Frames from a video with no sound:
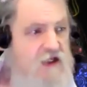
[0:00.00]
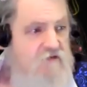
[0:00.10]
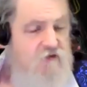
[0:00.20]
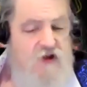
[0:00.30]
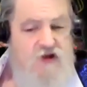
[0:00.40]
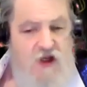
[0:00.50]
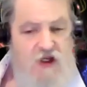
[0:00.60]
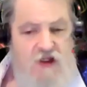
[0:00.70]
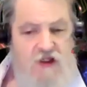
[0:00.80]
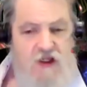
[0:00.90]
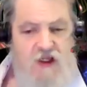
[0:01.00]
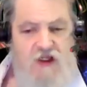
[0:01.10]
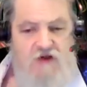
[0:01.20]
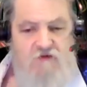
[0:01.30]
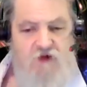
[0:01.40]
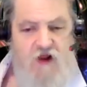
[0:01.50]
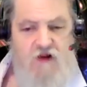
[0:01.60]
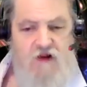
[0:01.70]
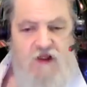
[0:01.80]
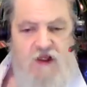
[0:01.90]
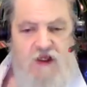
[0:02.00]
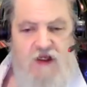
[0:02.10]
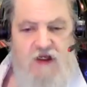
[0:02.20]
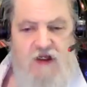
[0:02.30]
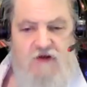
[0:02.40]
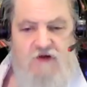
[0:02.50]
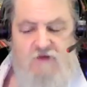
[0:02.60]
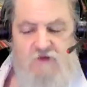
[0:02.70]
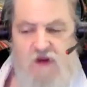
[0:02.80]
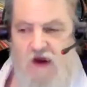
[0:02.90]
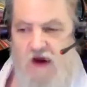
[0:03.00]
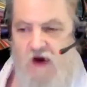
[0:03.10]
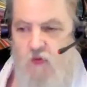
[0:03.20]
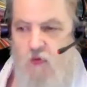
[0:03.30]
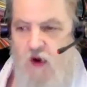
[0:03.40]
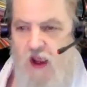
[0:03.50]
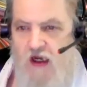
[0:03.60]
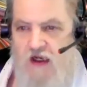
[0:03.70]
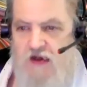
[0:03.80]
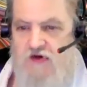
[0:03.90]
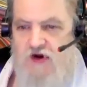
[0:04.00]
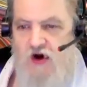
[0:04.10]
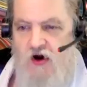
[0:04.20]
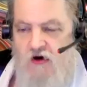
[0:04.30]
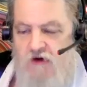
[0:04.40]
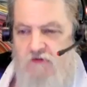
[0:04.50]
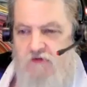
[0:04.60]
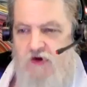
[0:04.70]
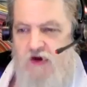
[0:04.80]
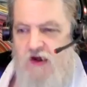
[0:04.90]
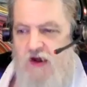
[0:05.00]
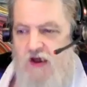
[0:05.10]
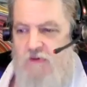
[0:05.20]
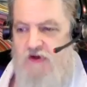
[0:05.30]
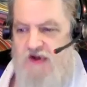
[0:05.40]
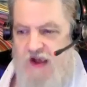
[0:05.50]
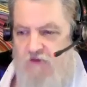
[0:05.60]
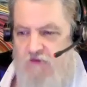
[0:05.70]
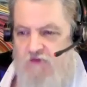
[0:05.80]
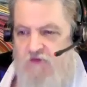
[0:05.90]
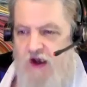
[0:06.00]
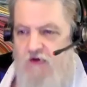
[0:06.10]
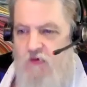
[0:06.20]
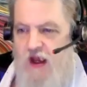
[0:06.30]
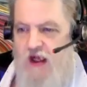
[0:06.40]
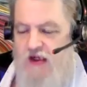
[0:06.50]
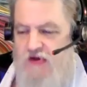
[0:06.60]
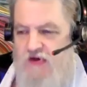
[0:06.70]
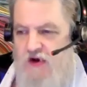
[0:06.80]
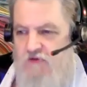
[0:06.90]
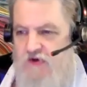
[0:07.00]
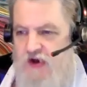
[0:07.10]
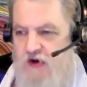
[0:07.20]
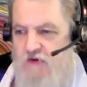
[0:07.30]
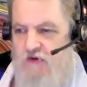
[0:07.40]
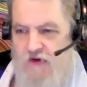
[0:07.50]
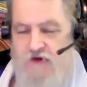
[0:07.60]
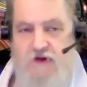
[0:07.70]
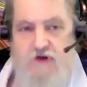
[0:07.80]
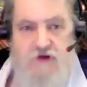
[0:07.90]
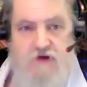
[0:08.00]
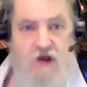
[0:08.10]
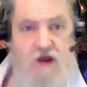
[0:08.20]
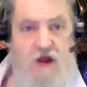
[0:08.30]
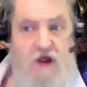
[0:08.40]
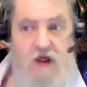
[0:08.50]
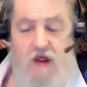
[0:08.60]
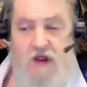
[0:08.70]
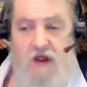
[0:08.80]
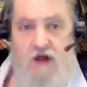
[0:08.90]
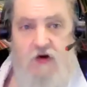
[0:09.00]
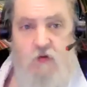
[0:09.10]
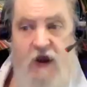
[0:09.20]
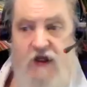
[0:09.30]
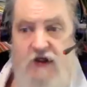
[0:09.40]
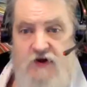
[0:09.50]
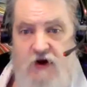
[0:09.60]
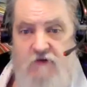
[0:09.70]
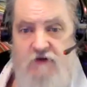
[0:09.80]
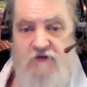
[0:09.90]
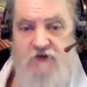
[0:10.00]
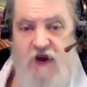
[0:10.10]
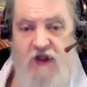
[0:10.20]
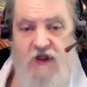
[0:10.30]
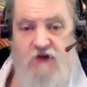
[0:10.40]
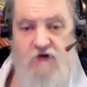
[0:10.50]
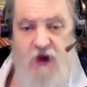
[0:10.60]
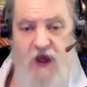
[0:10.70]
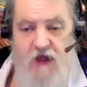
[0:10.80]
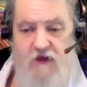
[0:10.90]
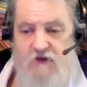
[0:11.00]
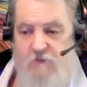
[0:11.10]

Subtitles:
fragility, in his frailty, in his awareness of himself, awareness of his own nonsense, and awareness of his failure to act.